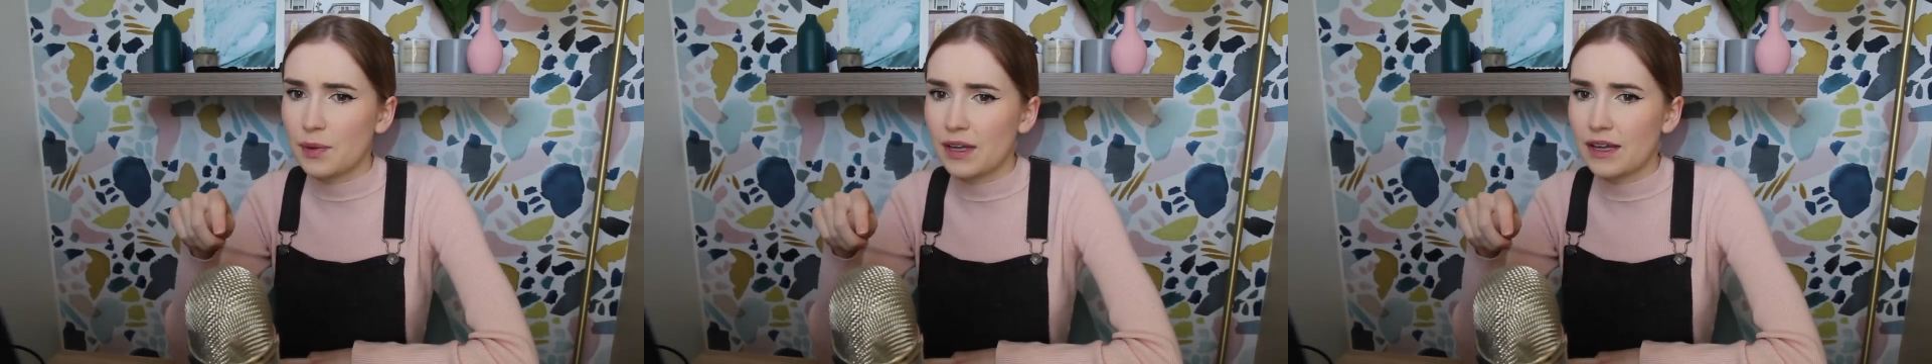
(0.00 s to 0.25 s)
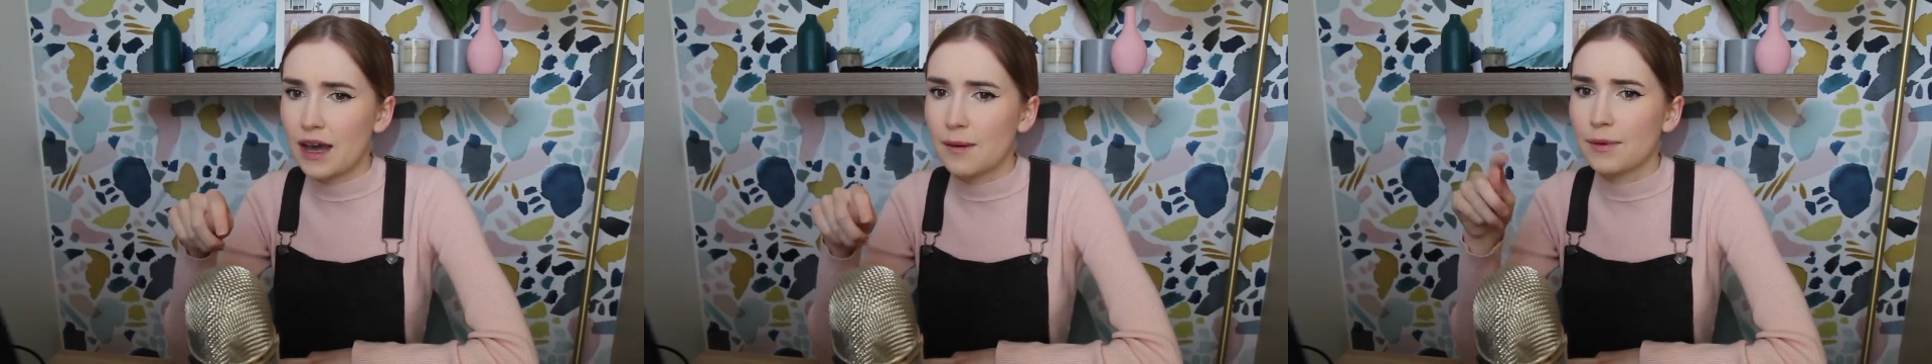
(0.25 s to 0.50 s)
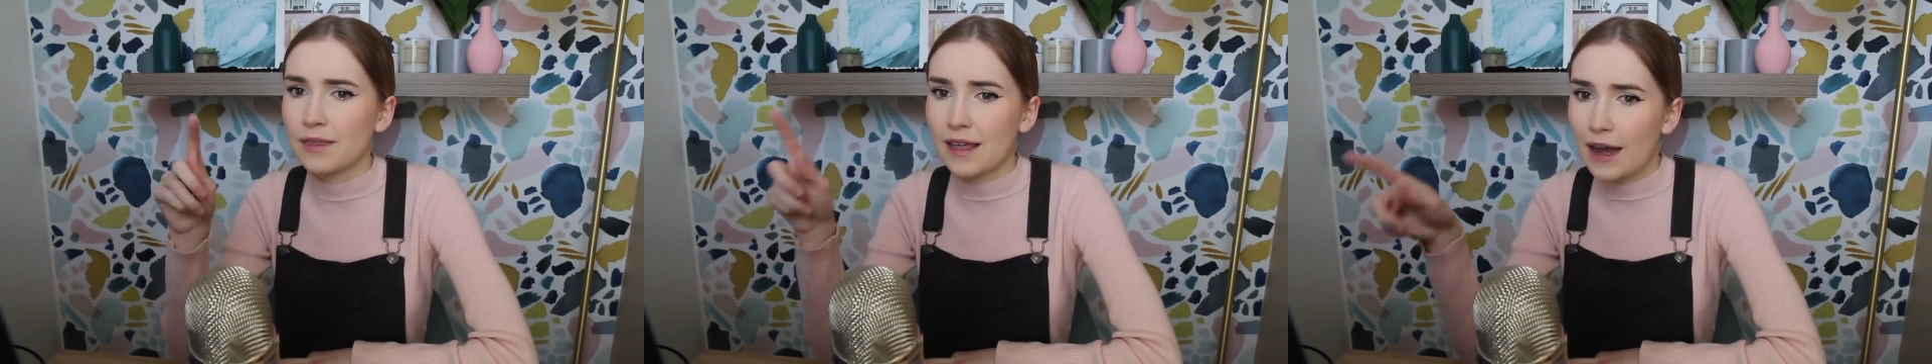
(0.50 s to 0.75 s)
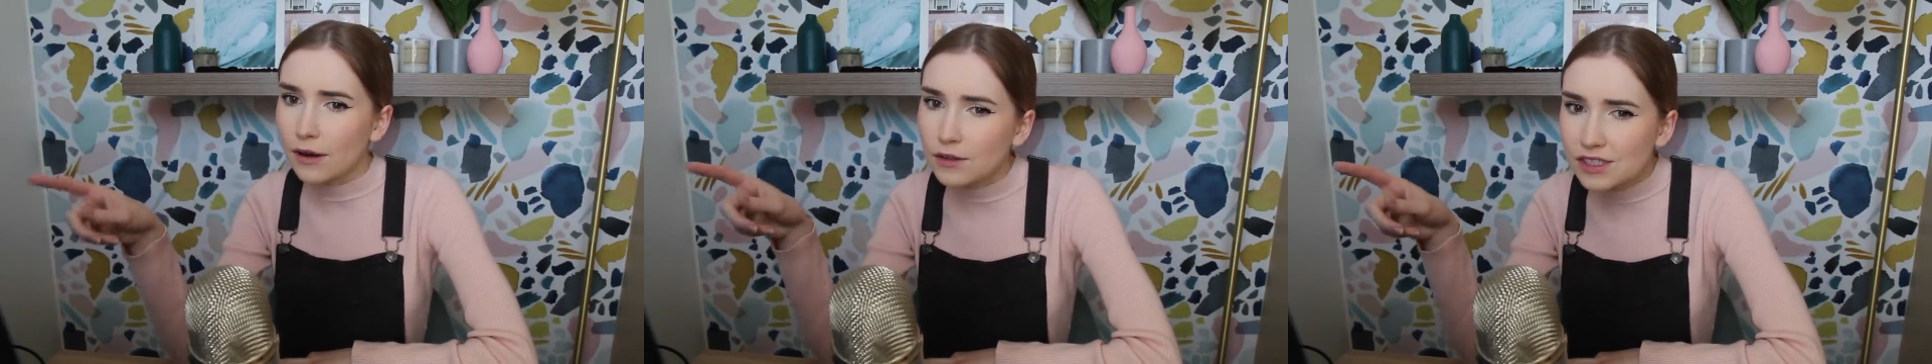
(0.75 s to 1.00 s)
pick up
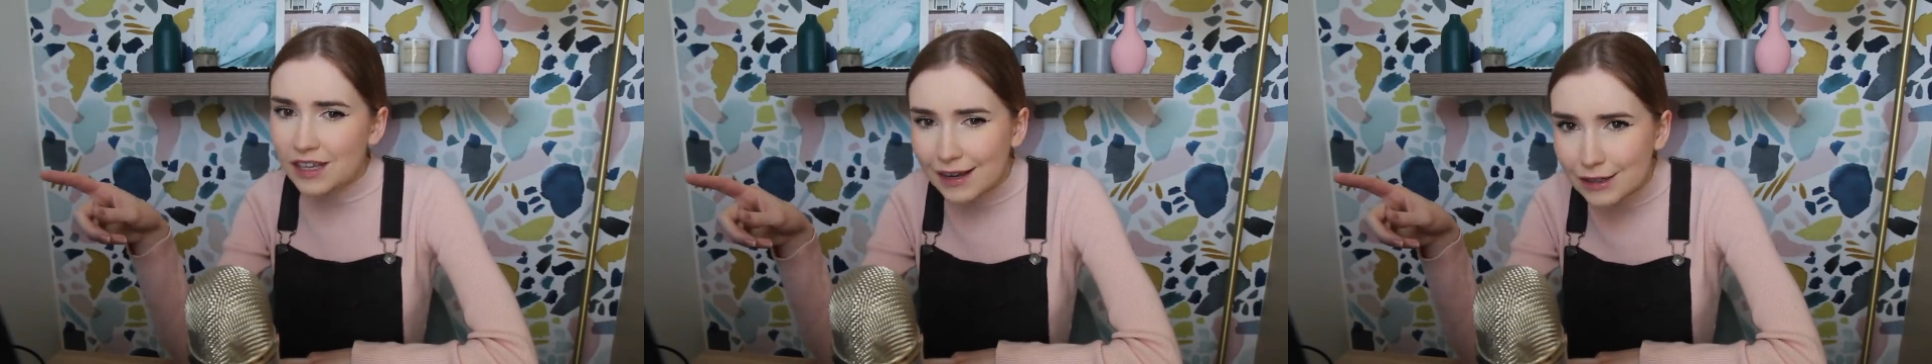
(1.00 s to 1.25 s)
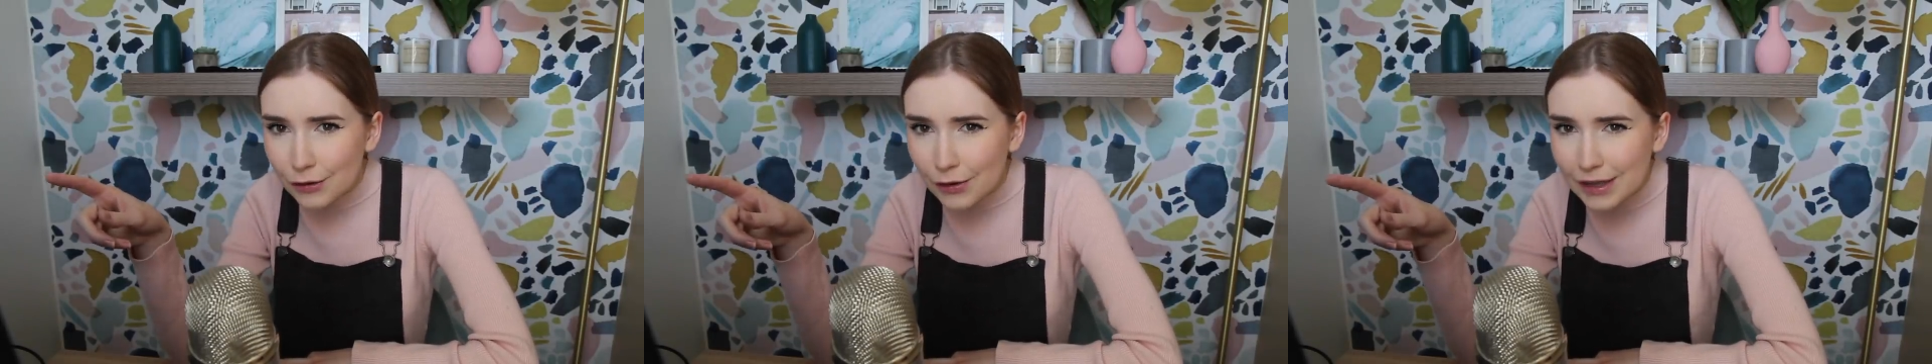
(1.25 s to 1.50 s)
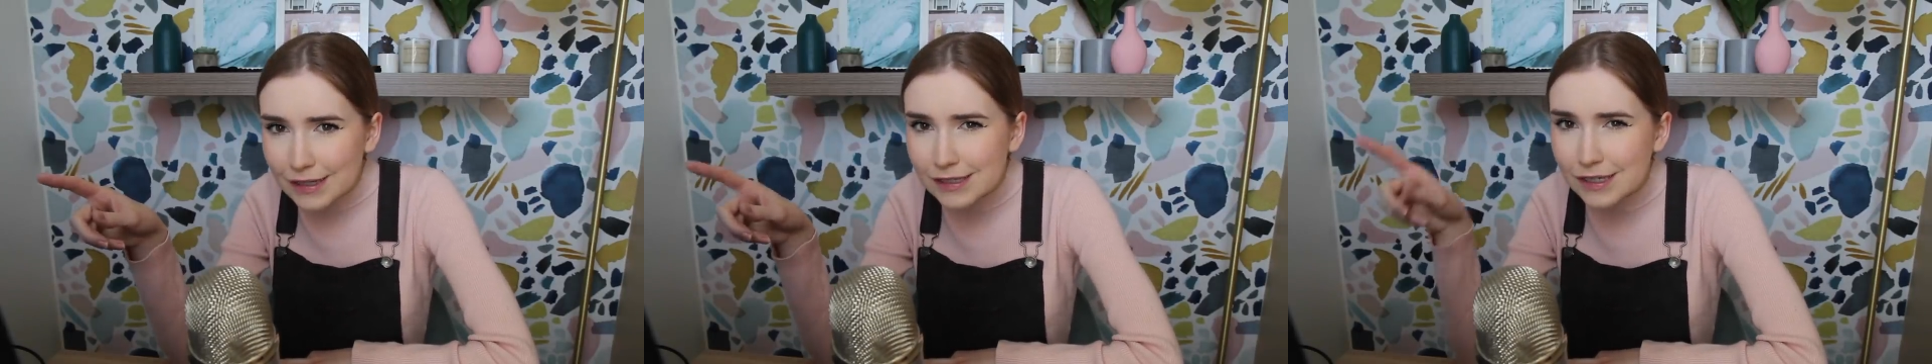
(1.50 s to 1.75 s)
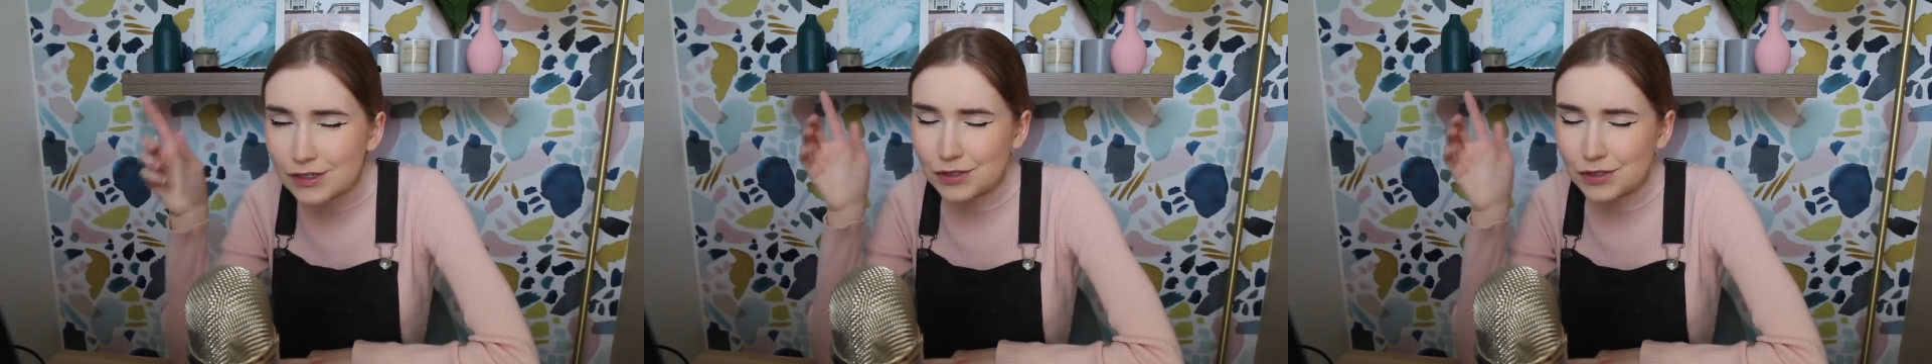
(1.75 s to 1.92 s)
the outside noise.